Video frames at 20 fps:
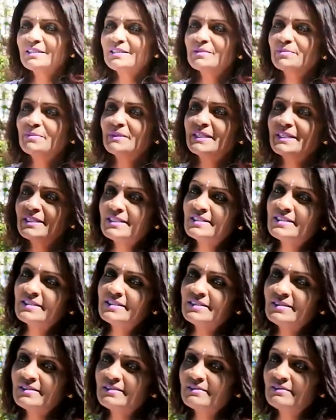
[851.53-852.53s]

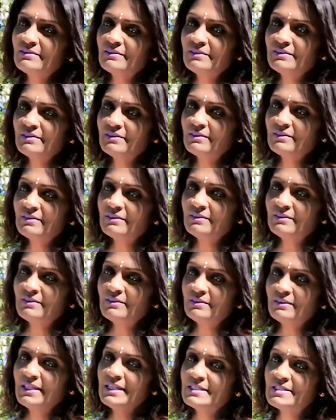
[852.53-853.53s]
But
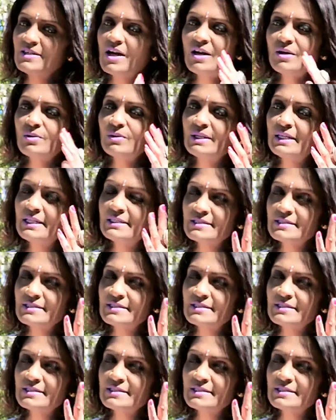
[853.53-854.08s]
it's not only